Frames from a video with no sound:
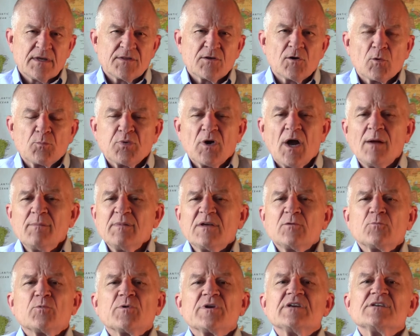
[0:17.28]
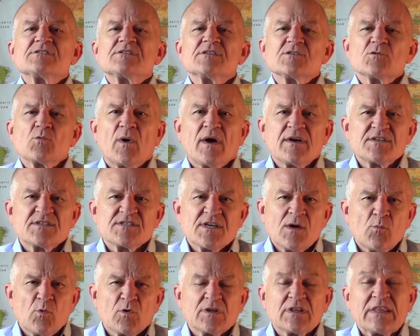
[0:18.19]
There are probably reasons why
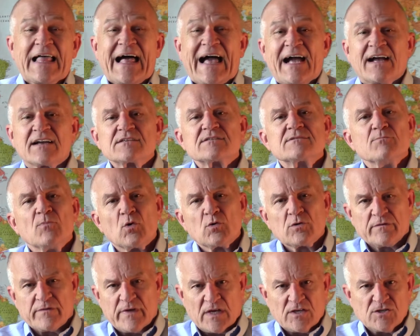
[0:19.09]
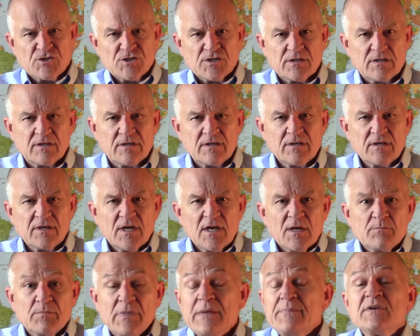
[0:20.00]
someone lacks motivation.
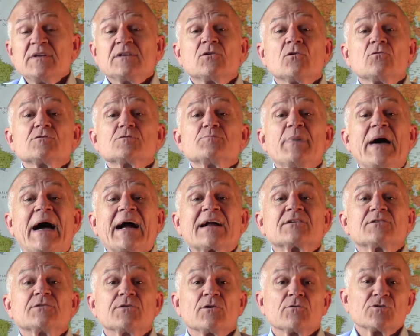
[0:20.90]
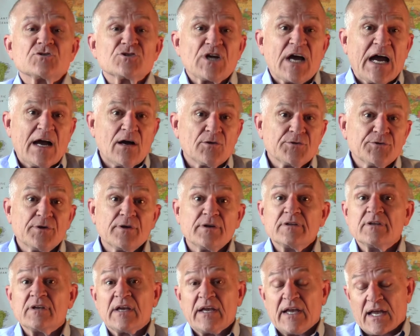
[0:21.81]
Maybe it goes back to their
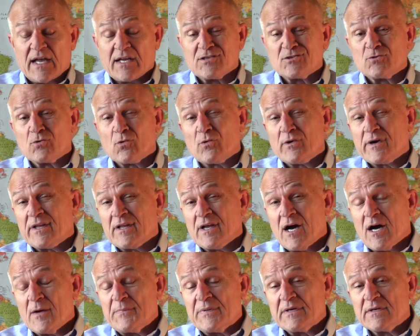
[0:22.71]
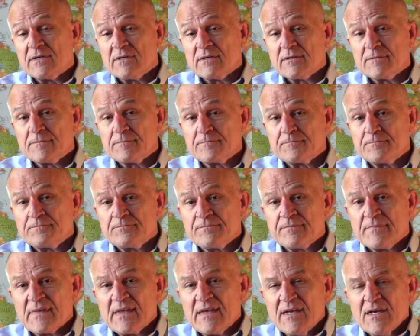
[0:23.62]
childhood and growing up.
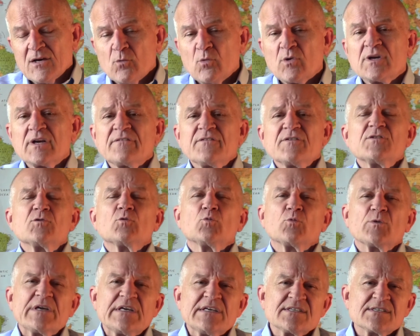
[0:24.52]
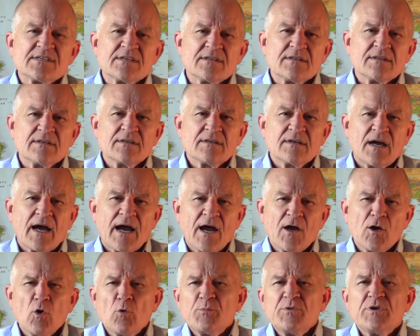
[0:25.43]
Whatever the reason, I
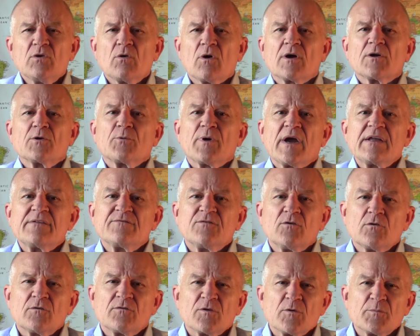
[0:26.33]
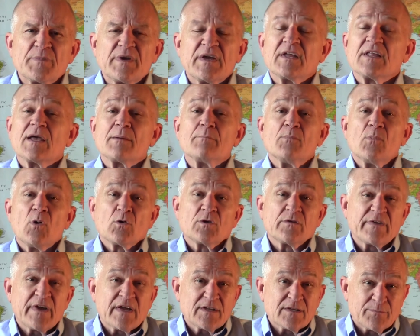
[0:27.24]
hope you are grateful for being a
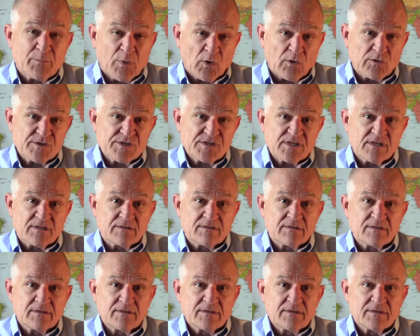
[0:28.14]
motivated person.